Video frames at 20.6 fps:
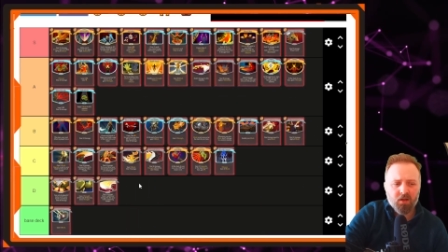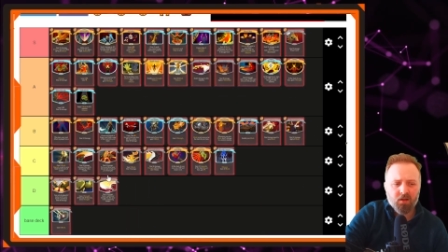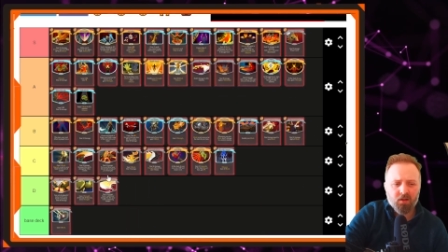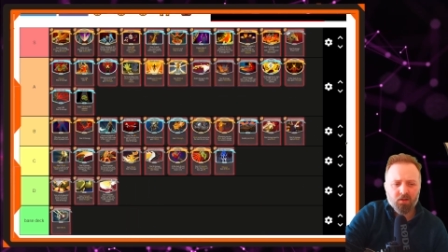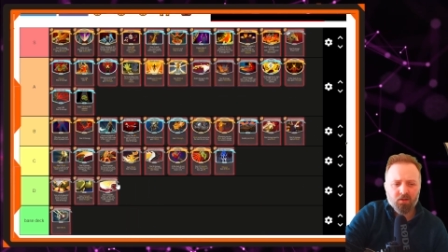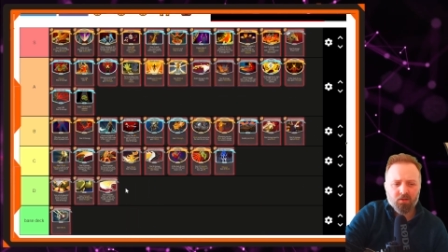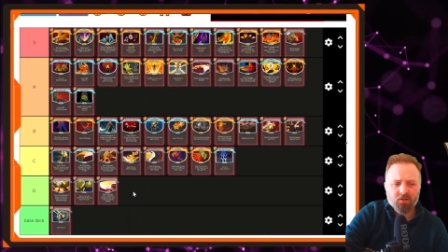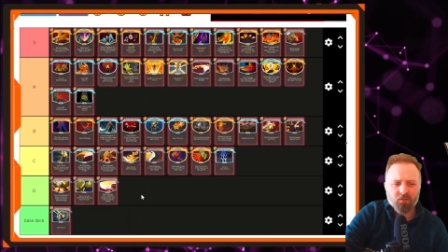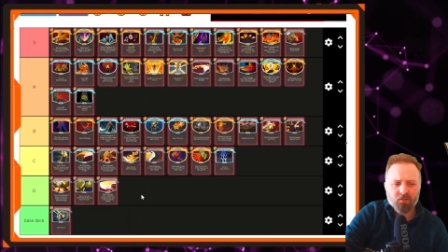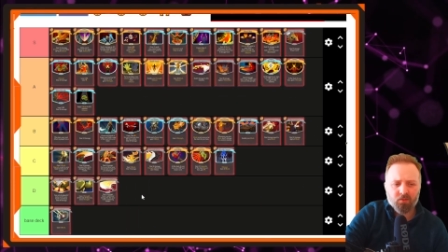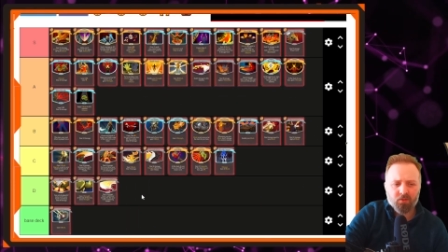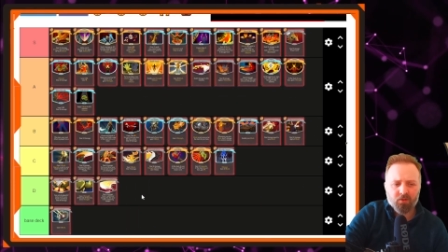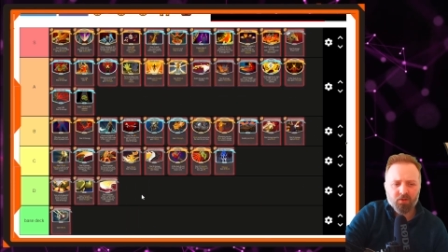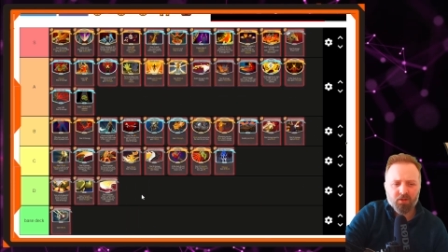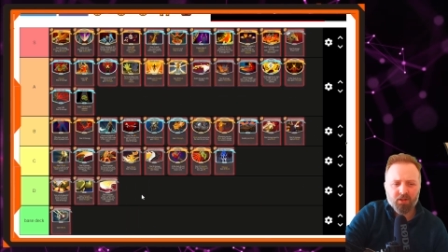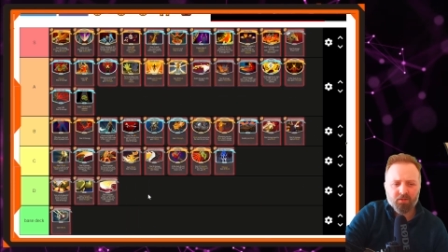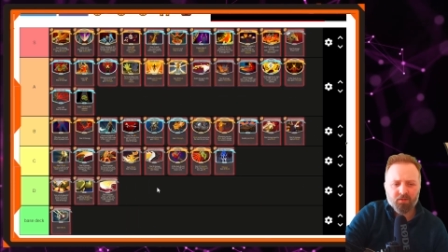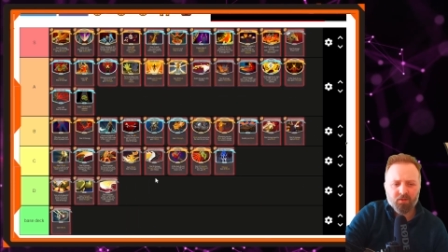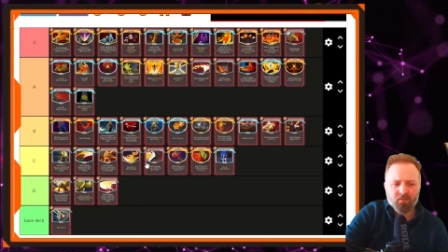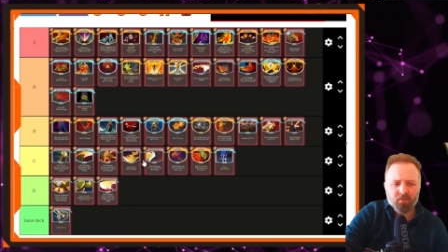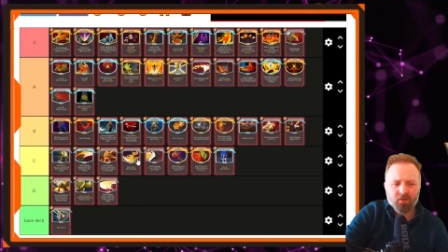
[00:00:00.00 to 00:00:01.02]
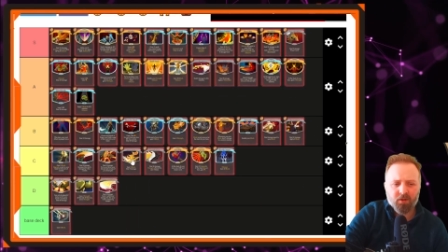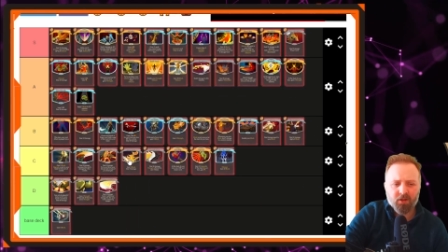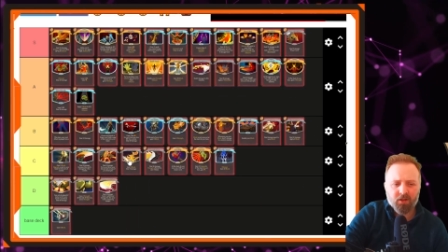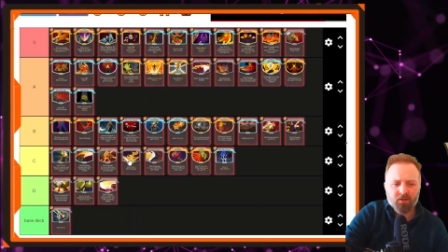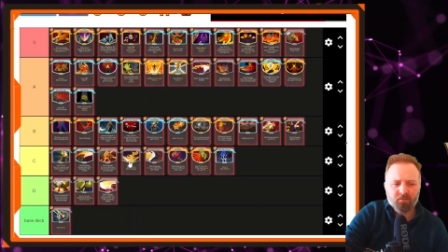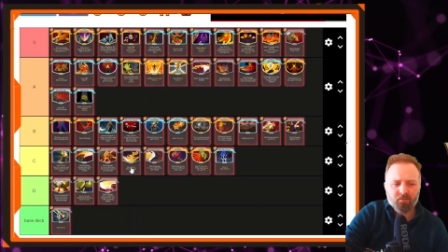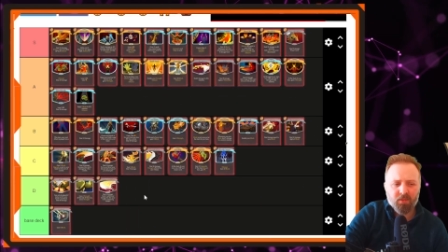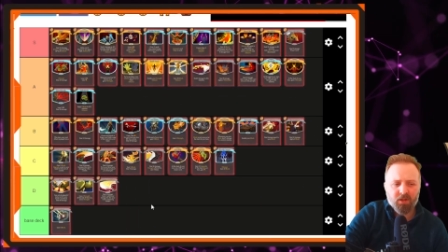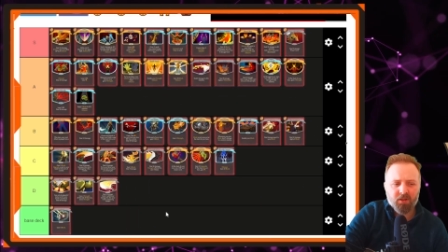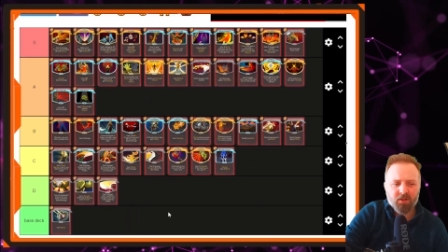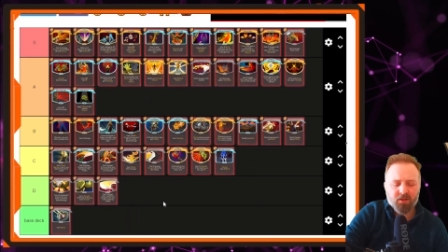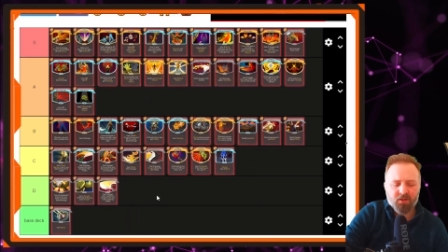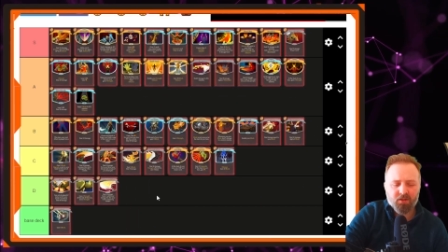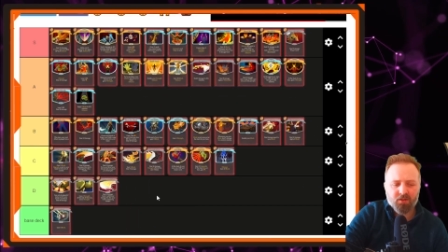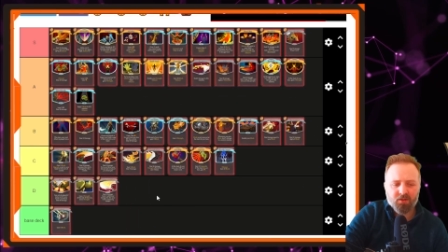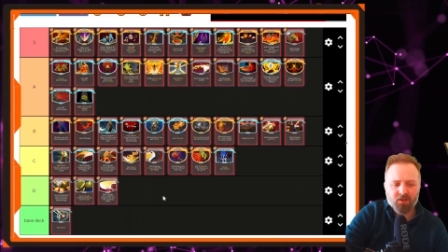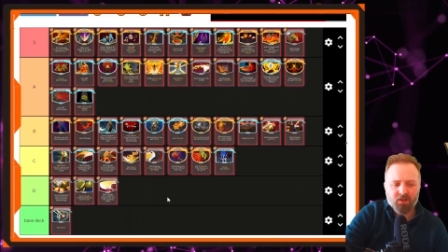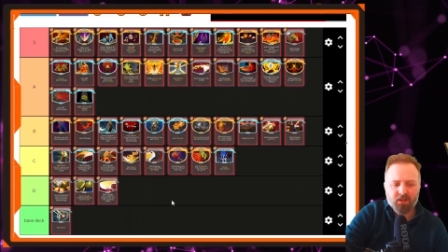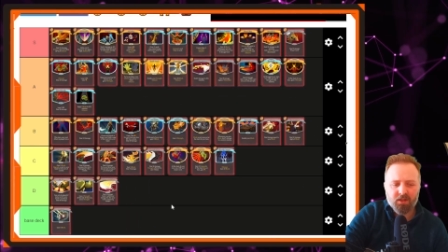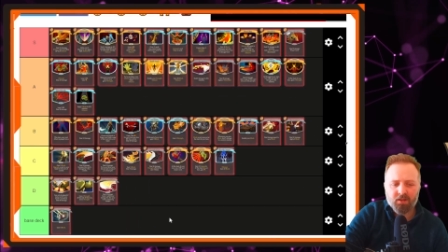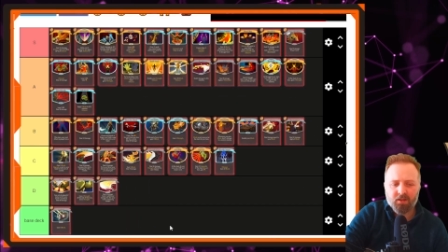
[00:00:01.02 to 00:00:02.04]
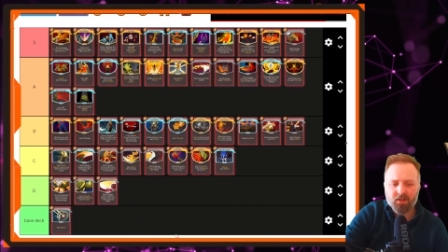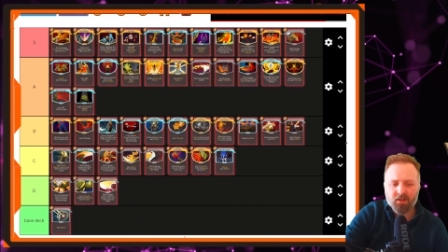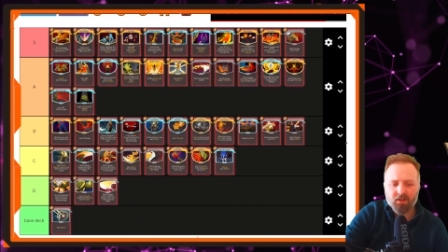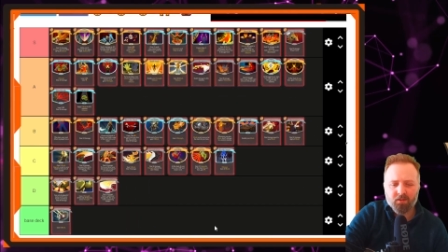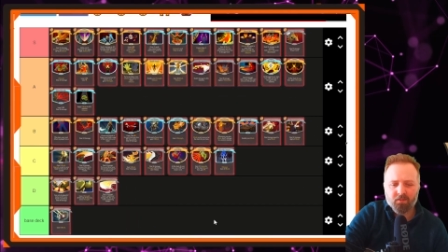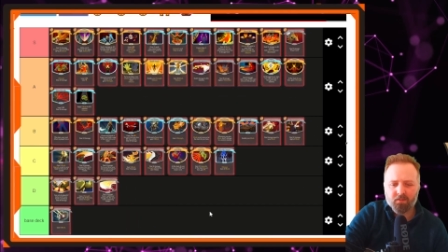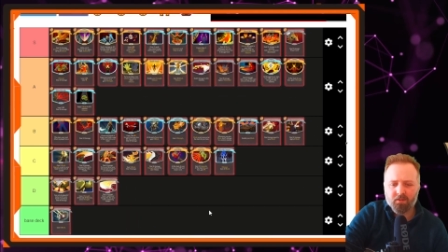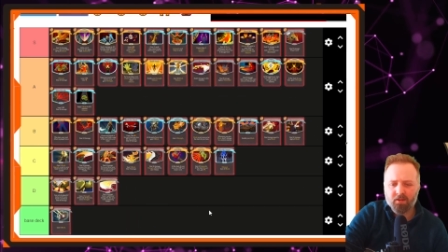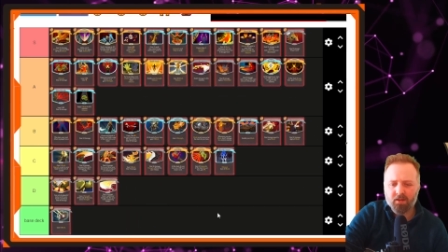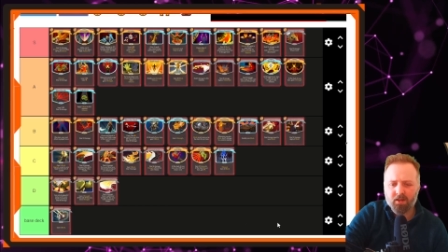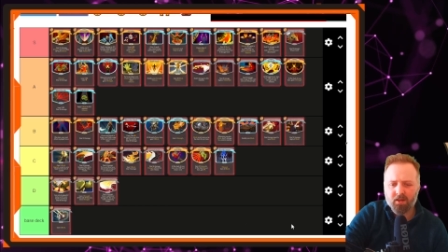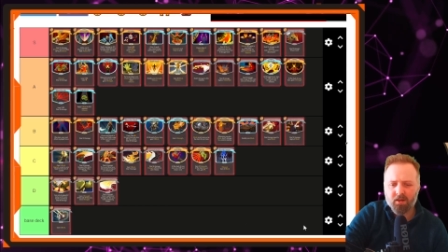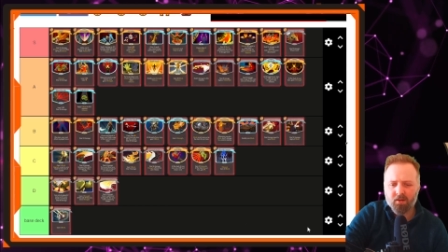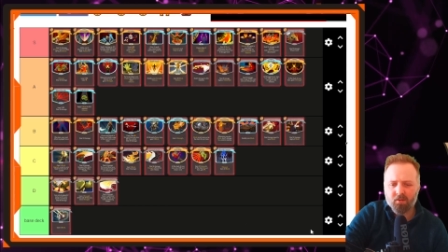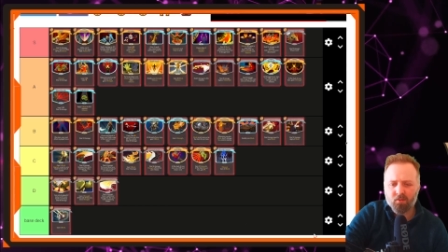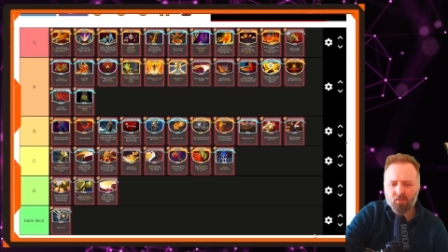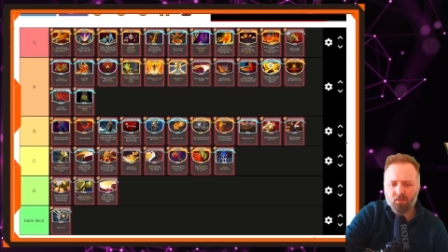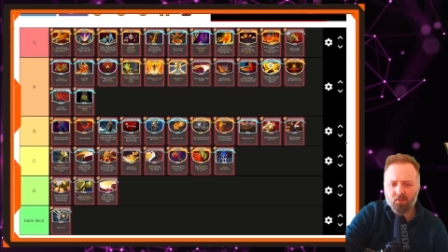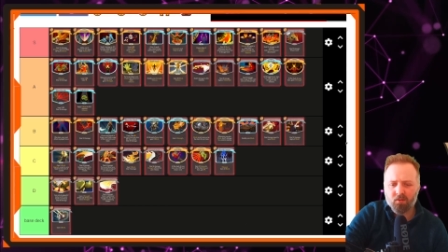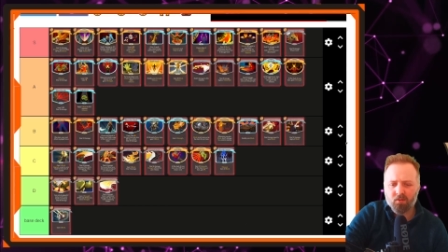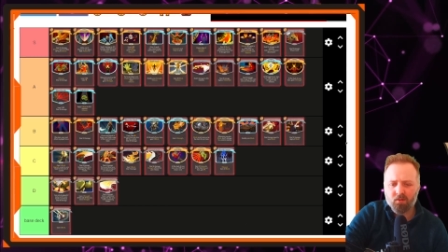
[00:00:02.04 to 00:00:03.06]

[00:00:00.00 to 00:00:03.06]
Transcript: So we'll just have to put it in mid C tier for now.